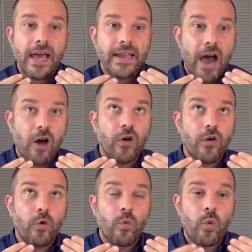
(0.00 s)
Now,
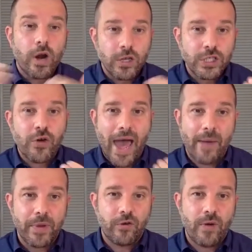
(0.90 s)
what also
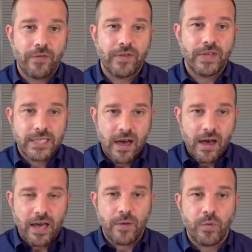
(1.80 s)
happened around this
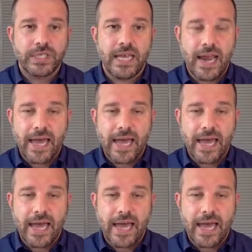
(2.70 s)
time was that